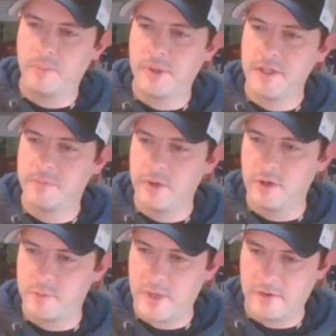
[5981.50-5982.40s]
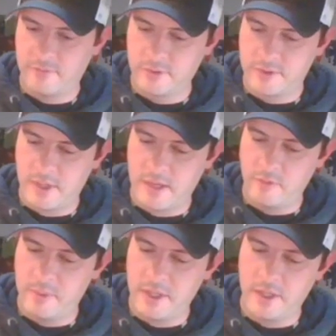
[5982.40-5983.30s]
please be respectful to
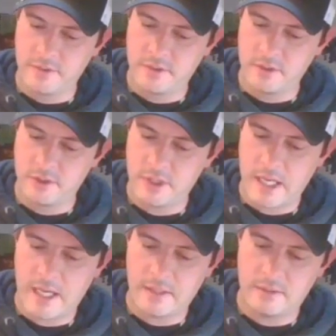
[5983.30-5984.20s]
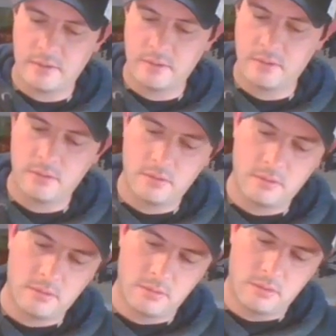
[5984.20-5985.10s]
everybody else in the chat.
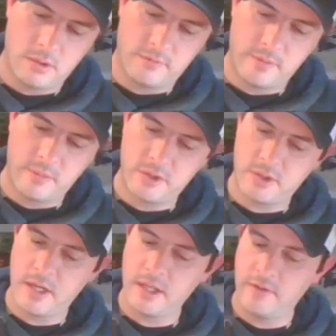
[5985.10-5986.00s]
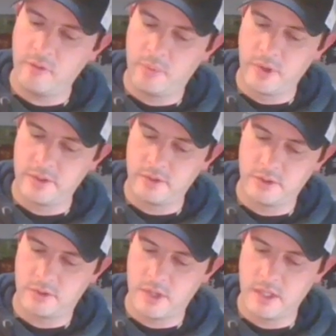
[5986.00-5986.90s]
If somebody's trying to give you points or
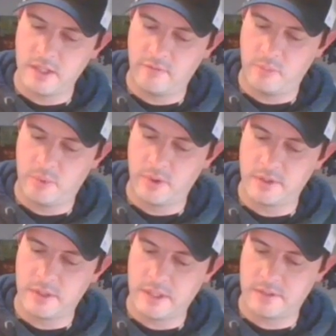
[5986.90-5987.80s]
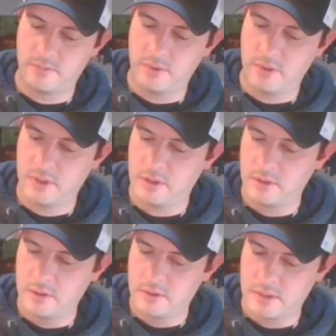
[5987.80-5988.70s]
just trying to give you points, it doesn't really,
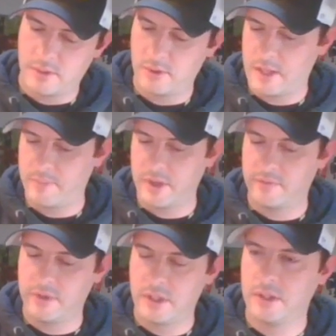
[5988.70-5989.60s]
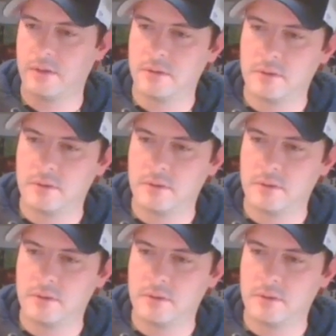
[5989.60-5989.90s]
not really that big of a deal.